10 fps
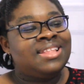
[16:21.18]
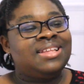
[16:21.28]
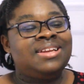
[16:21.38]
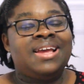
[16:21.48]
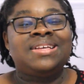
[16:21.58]

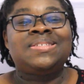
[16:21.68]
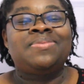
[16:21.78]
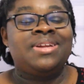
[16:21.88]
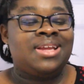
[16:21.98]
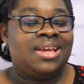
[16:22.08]
The next
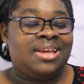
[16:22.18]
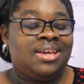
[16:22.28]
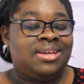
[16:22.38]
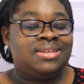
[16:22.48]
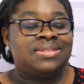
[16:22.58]
one
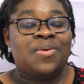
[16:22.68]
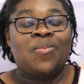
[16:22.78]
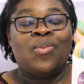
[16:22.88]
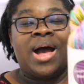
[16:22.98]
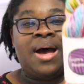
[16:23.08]
is
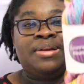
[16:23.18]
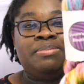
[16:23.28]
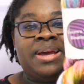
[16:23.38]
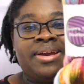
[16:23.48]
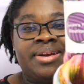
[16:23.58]

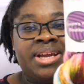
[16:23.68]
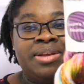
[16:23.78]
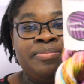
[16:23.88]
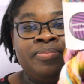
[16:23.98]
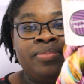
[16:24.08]
Wild
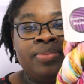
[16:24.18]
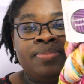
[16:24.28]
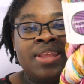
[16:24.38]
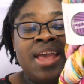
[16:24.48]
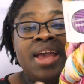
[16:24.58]
Berry.
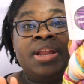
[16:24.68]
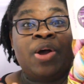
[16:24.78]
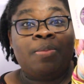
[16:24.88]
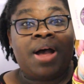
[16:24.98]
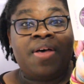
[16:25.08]
And
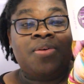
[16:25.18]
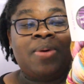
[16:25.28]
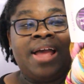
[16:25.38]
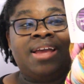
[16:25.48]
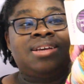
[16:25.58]
oh, by the
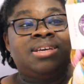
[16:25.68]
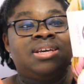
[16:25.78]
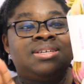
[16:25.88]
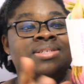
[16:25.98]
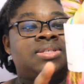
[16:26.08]
way,
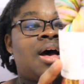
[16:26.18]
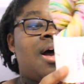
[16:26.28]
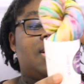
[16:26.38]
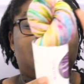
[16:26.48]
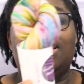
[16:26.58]
Kiss
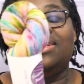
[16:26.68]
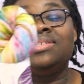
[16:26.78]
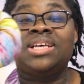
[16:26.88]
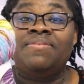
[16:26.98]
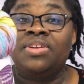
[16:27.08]
sock is
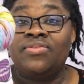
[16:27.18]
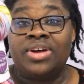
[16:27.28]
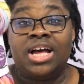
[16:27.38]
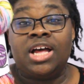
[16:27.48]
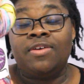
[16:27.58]

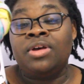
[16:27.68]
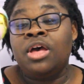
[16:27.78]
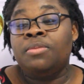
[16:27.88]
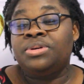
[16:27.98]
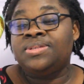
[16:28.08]
75%
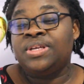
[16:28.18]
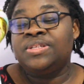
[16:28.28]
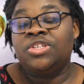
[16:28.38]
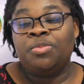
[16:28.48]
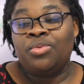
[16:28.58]

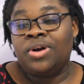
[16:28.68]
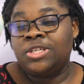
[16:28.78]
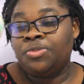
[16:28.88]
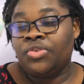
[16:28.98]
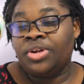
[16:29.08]

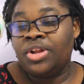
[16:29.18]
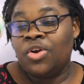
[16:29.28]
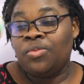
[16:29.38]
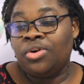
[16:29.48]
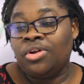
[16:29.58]
superwash
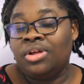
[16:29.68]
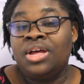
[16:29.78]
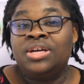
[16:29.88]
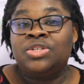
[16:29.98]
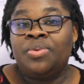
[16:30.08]
merino wool,
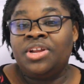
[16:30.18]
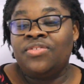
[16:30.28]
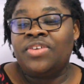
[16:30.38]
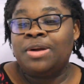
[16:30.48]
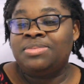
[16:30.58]

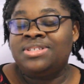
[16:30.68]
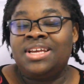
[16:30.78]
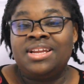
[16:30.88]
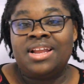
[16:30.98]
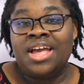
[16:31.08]

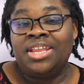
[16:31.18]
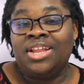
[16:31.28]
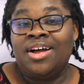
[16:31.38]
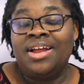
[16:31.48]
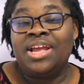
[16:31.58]
25%
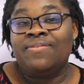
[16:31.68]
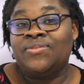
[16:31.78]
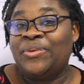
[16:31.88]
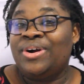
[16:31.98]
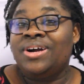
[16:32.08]
nylon, and
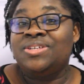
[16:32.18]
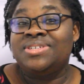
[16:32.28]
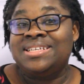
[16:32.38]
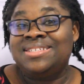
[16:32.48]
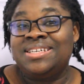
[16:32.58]

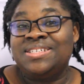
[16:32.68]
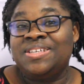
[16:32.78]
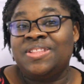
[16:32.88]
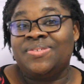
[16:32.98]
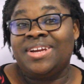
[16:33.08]

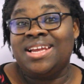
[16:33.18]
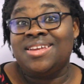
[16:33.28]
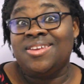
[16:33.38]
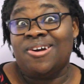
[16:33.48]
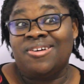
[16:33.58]
463
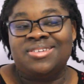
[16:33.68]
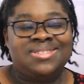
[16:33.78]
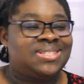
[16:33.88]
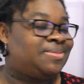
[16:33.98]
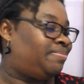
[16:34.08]

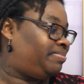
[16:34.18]
yards.